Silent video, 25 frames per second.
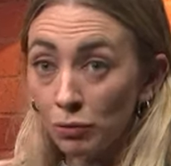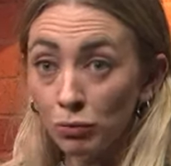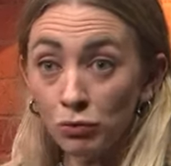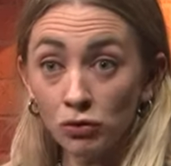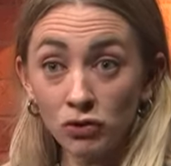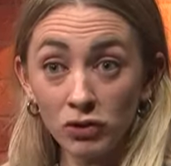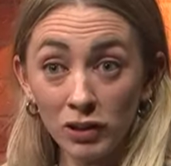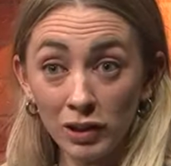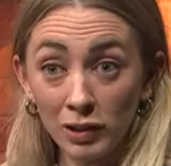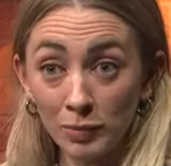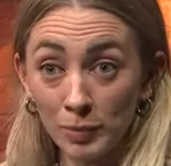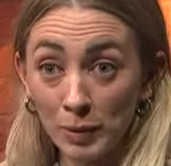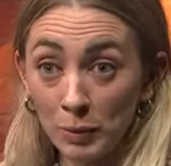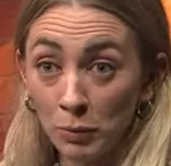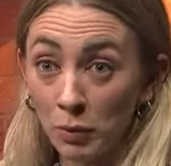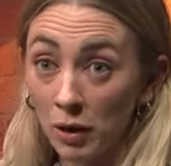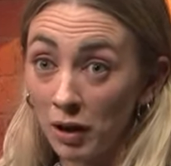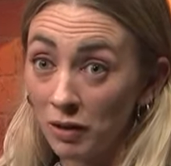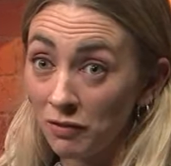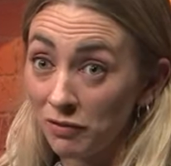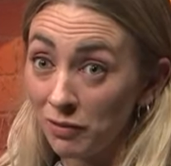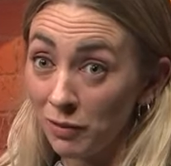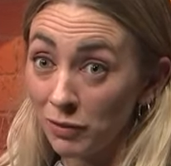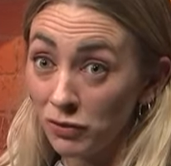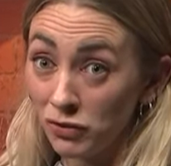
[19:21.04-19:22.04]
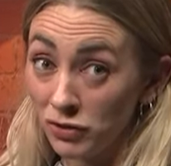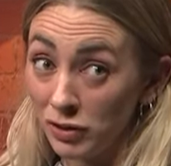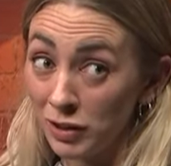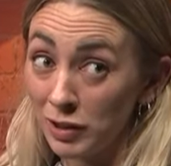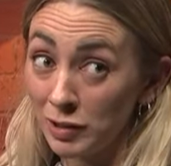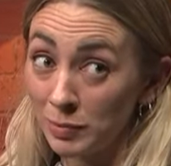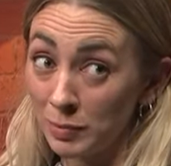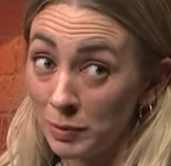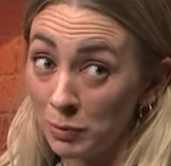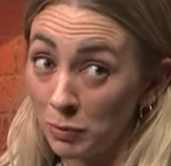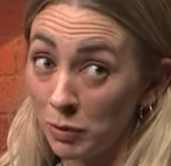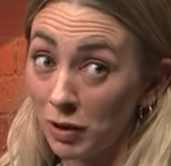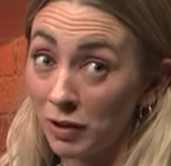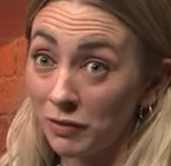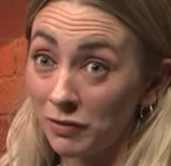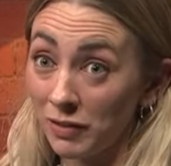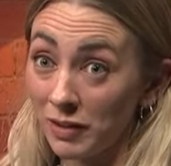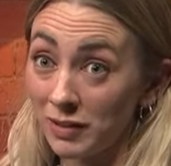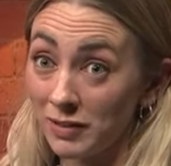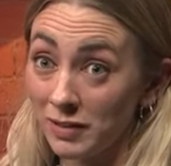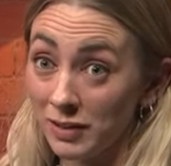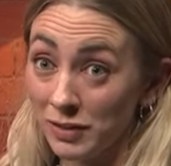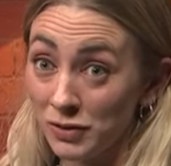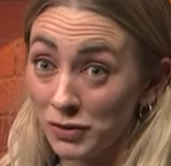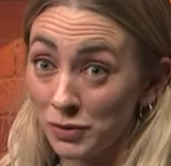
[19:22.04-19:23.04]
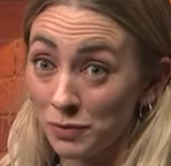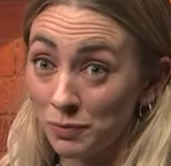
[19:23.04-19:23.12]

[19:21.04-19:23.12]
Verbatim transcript: make. She's been wearing vintage.